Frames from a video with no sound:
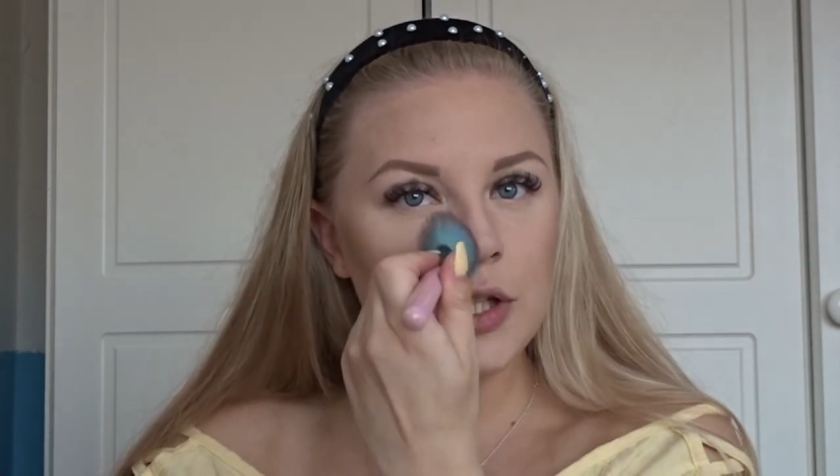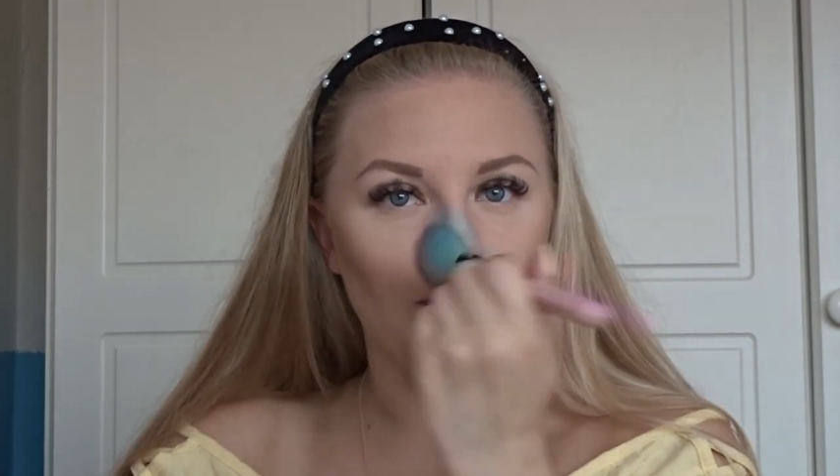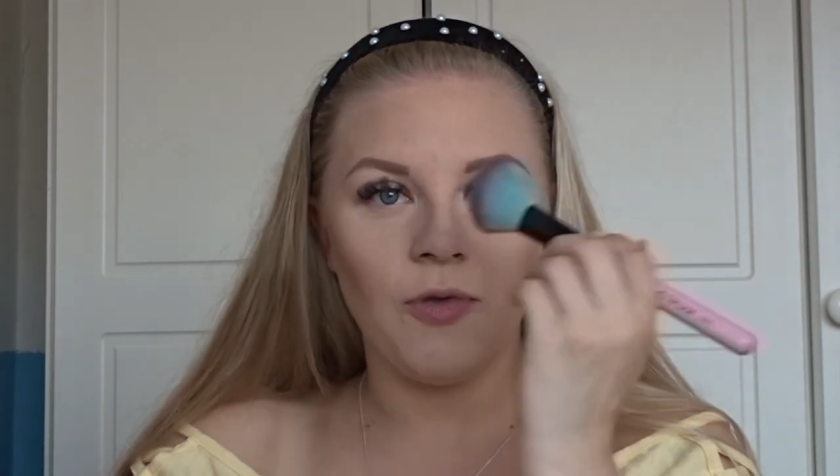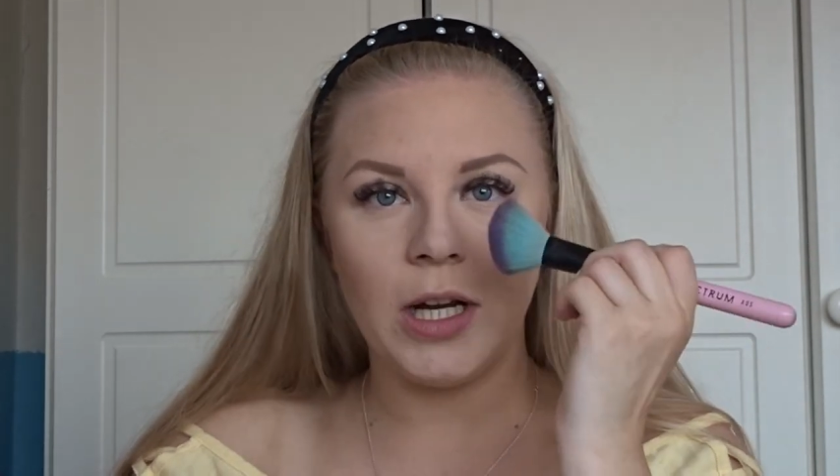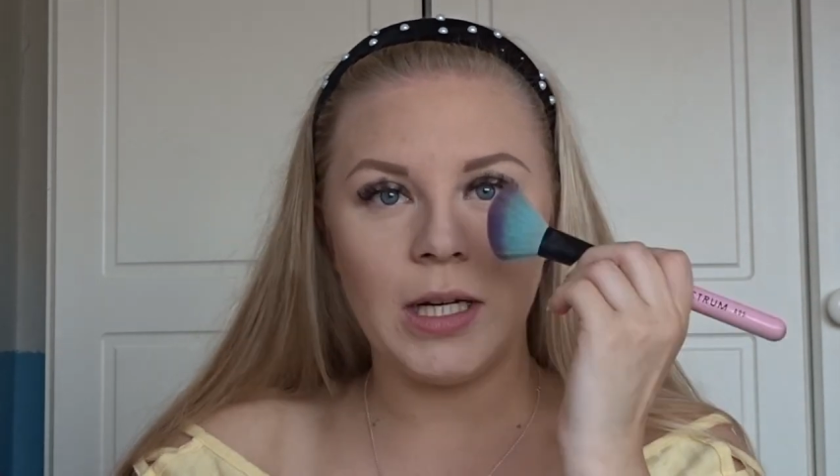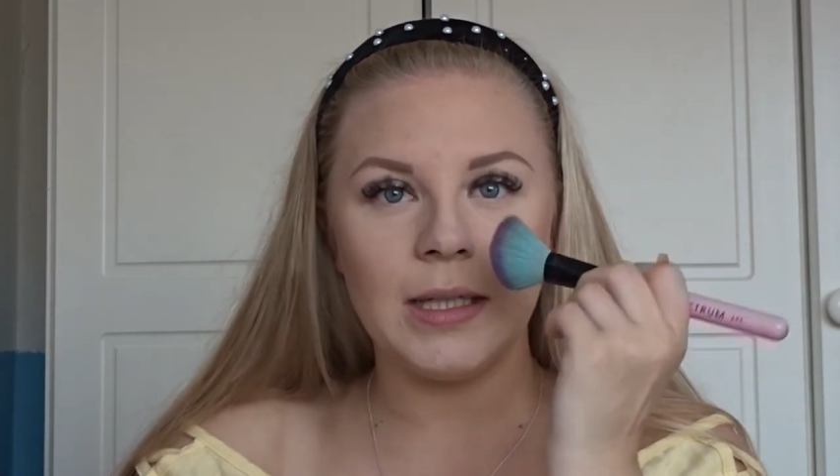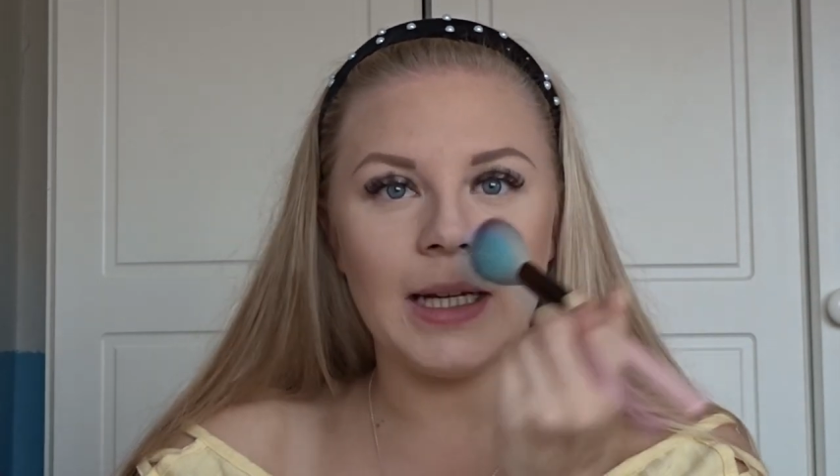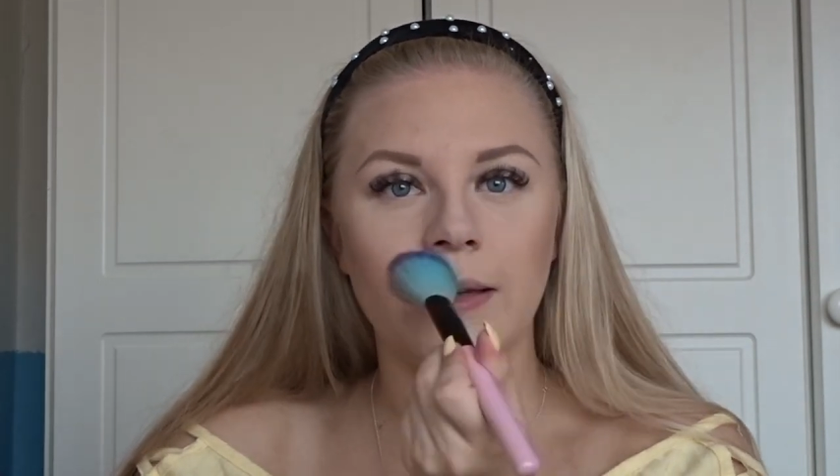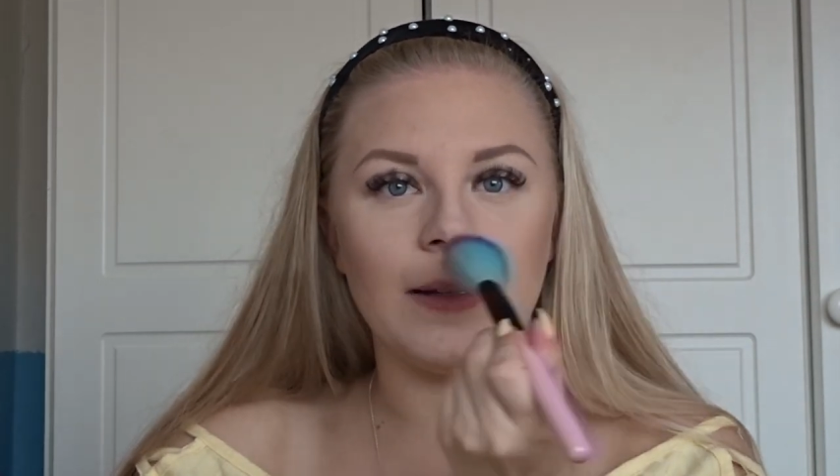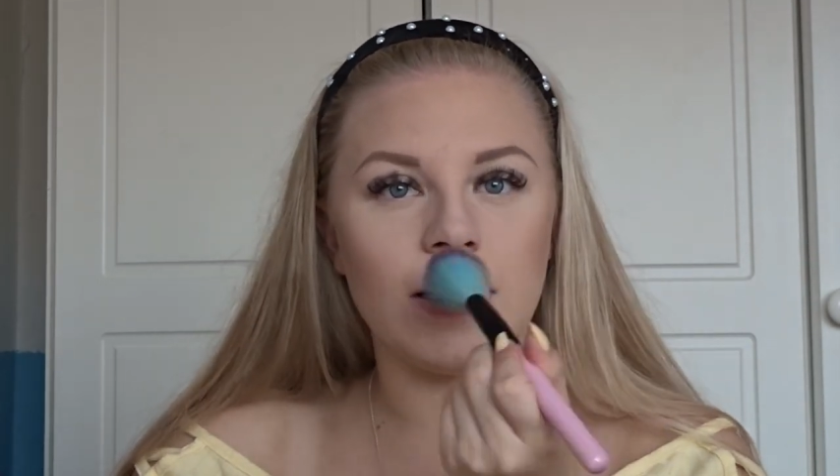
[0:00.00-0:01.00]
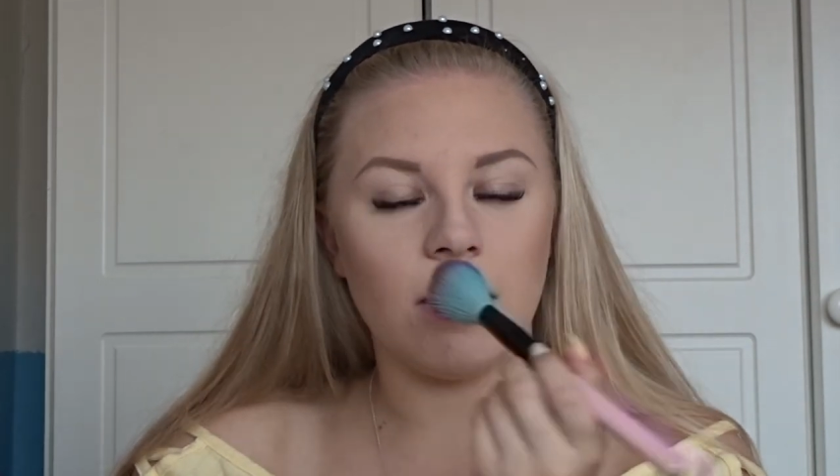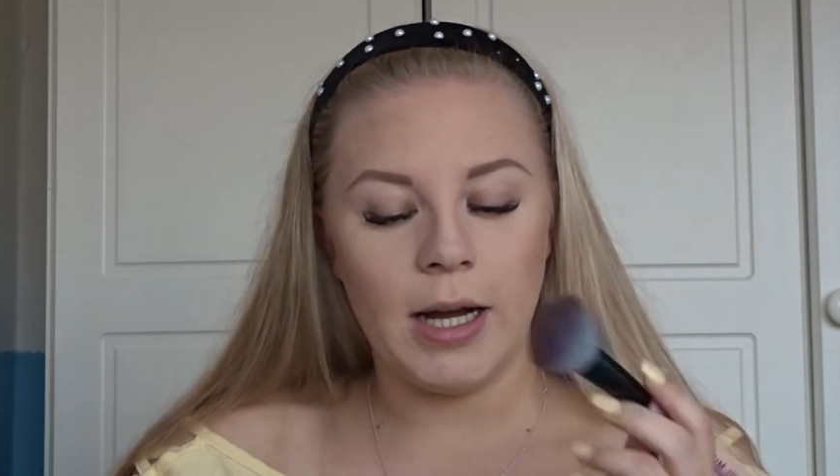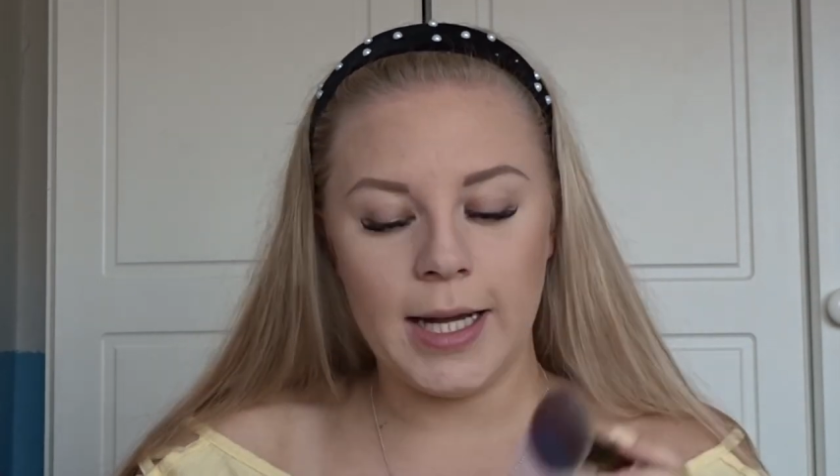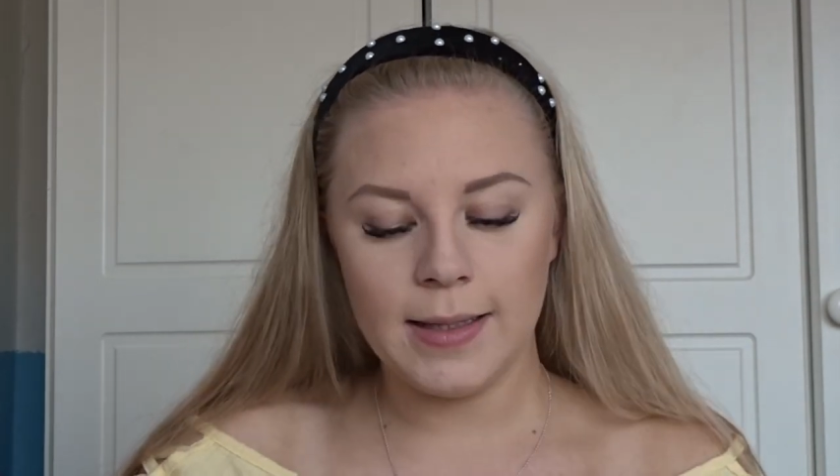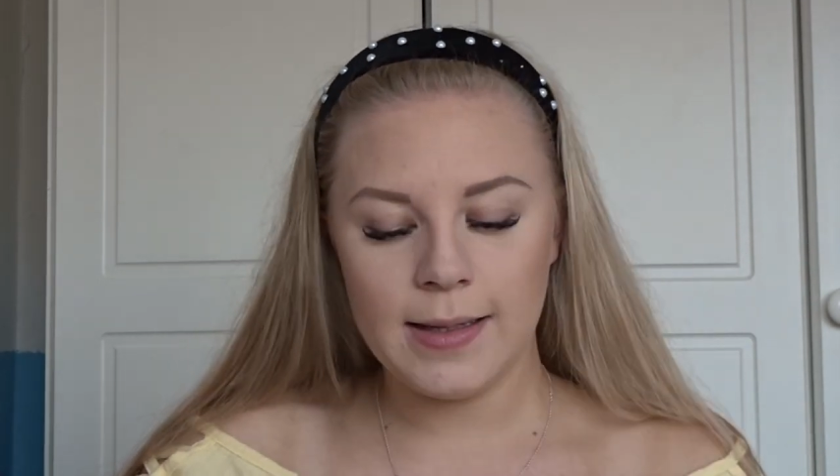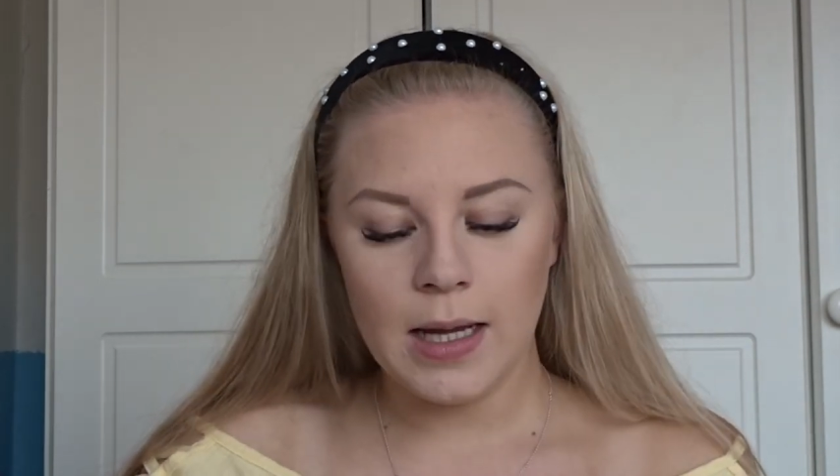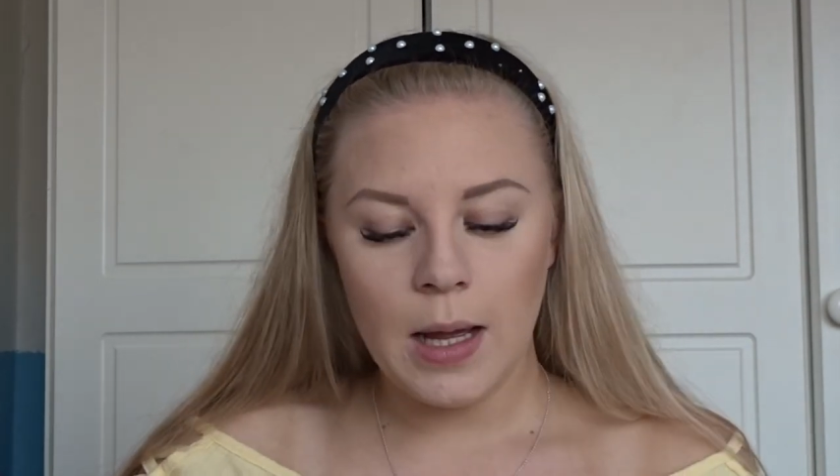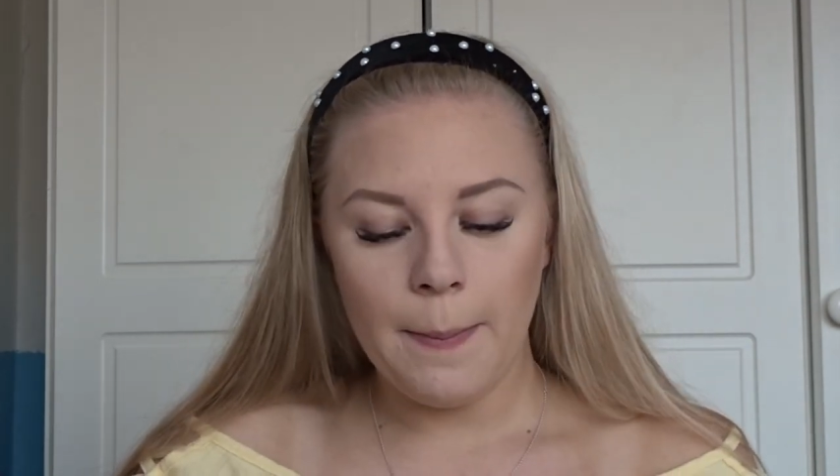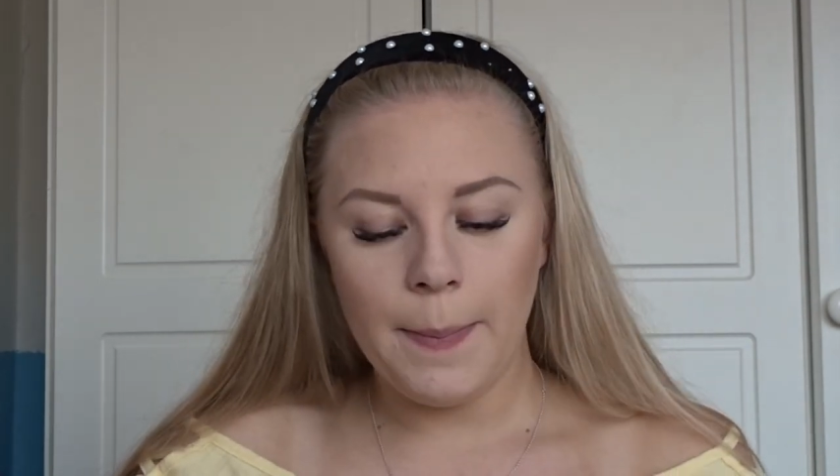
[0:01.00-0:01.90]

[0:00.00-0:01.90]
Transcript: to run it down the sides.